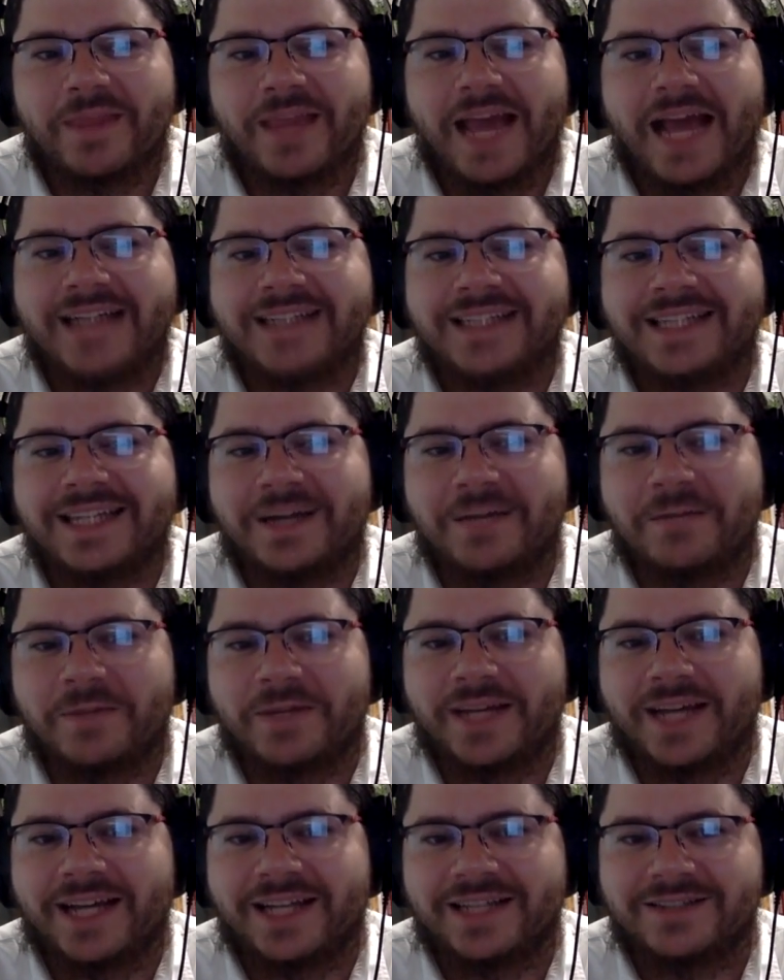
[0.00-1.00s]
As the
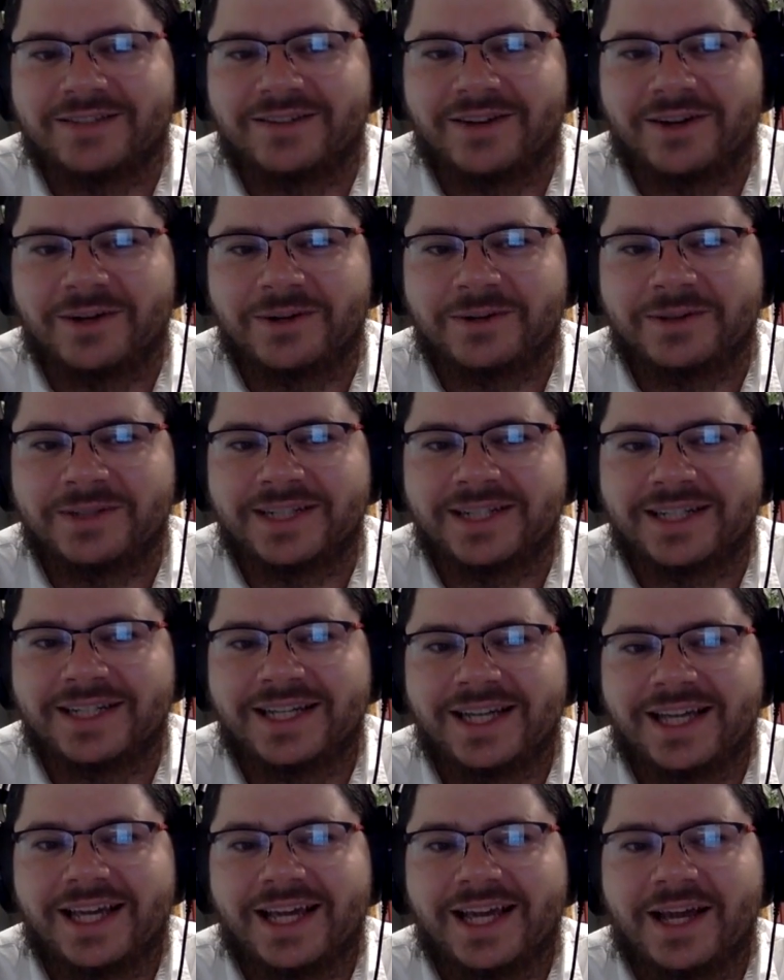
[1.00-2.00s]
company has grown,
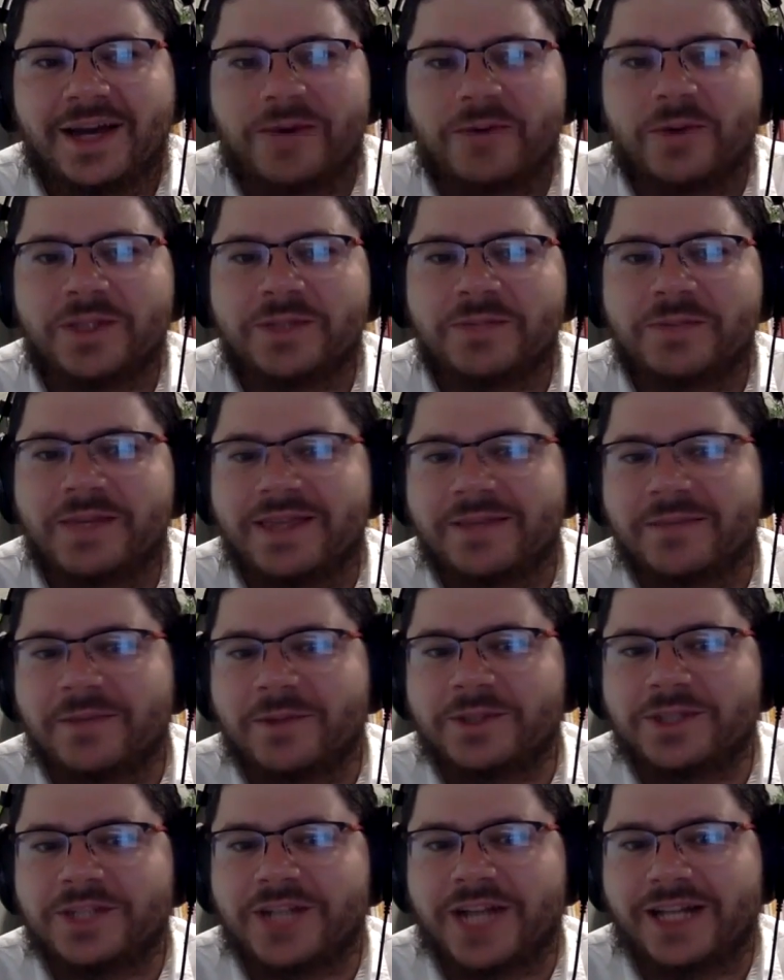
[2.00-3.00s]
what's been the
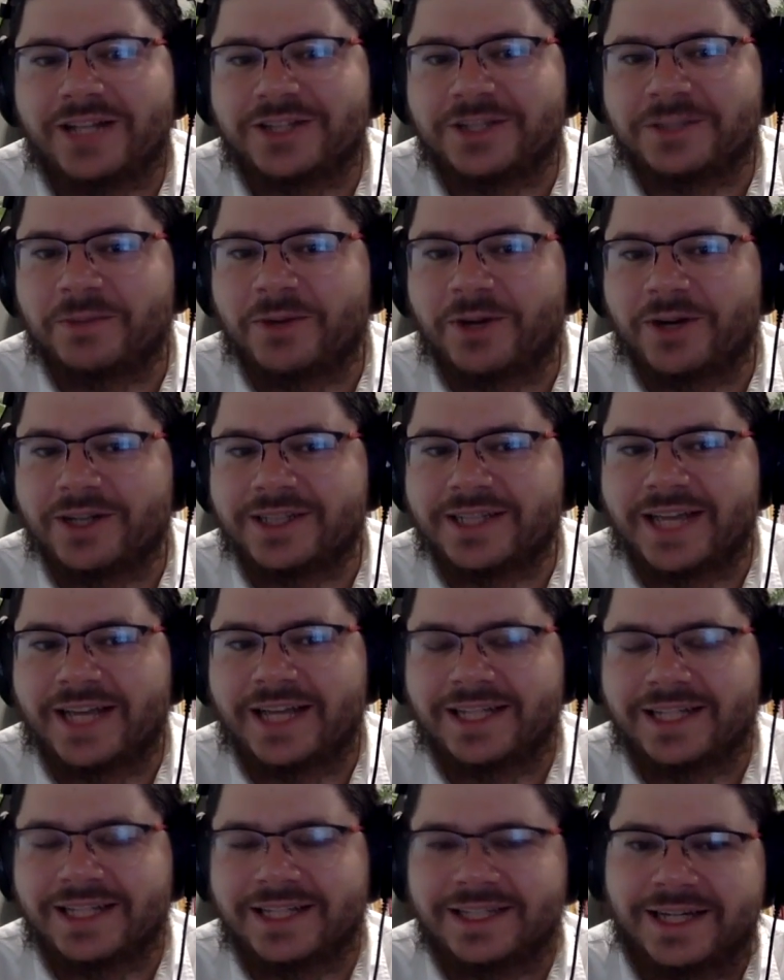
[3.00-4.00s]
most challenging part of
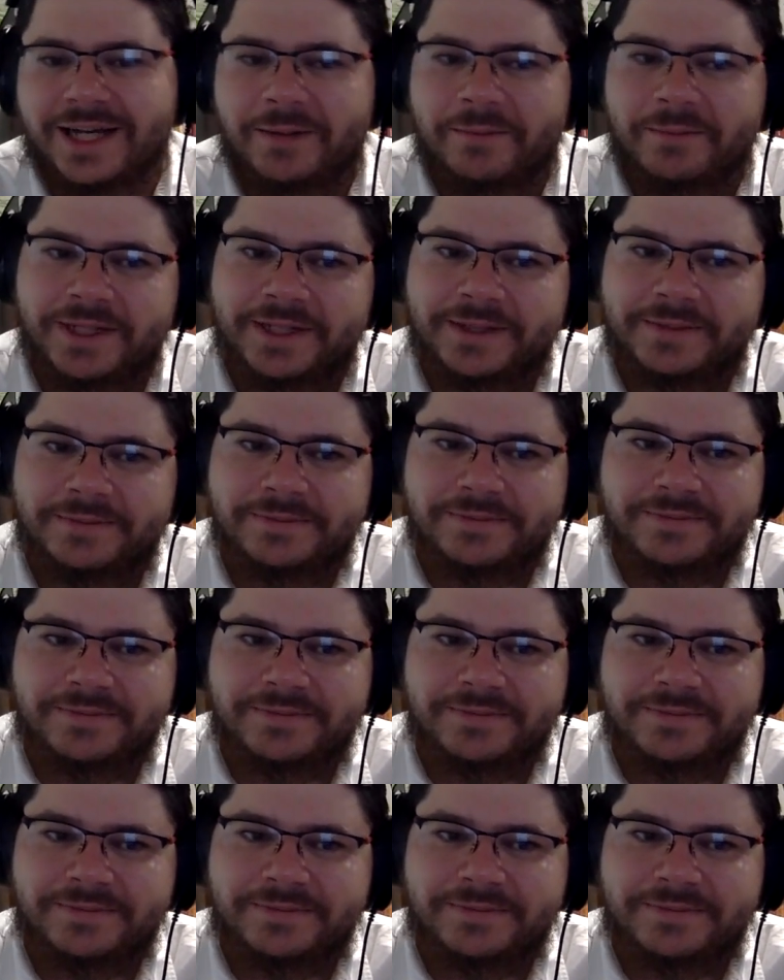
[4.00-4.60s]
scaling the company?